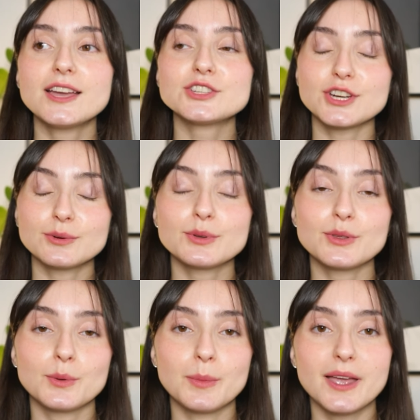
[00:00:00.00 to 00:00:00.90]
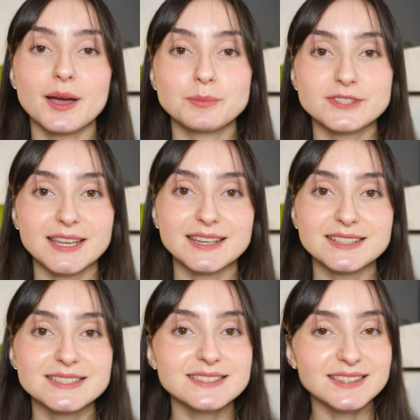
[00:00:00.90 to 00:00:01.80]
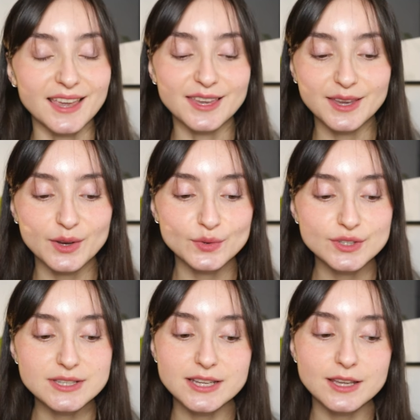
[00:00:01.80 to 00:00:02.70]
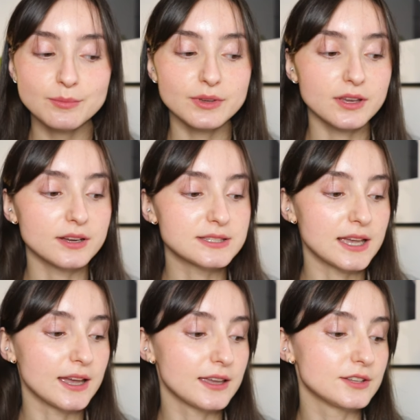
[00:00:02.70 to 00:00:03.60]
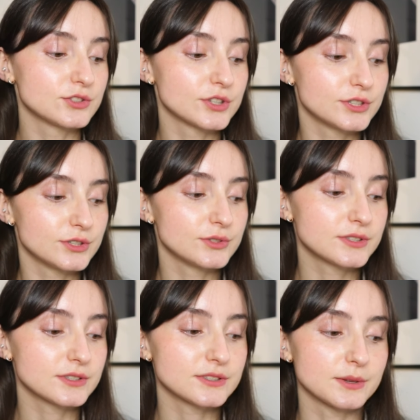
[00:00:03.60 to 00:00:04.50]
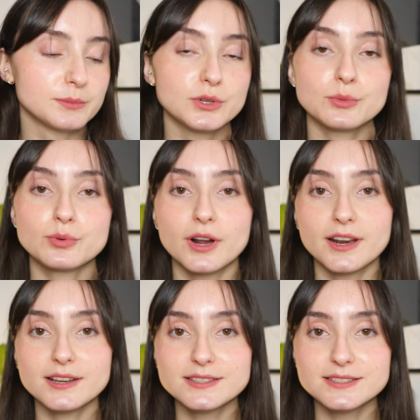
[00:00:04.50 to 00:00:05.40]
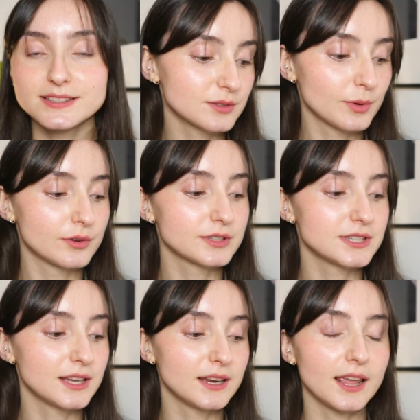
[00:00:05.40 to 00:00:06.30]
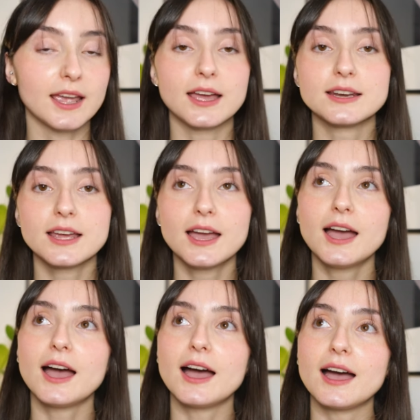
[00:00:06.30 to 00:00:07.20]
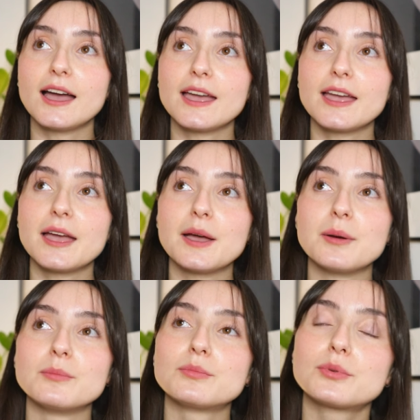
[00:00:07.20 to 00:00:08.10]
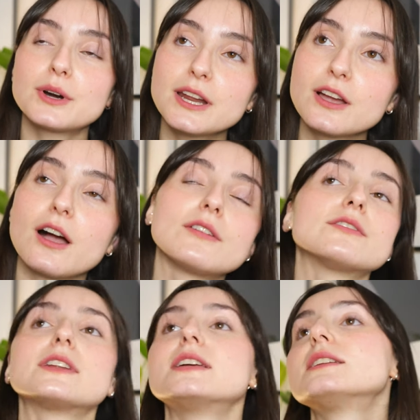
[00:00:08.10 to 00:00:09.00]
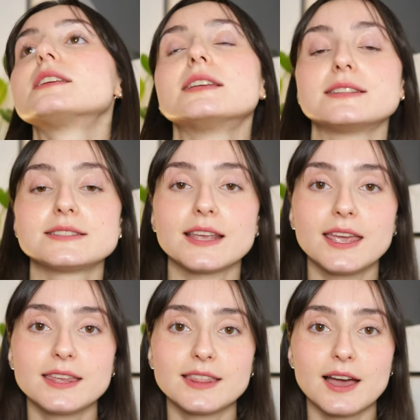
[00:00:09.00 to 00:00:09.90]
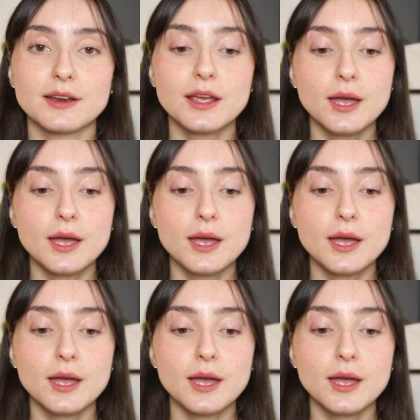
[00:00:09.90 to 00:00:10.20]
share with you my updated skincare routine because I introduced some new products to my routine and I am pretty confident in saying that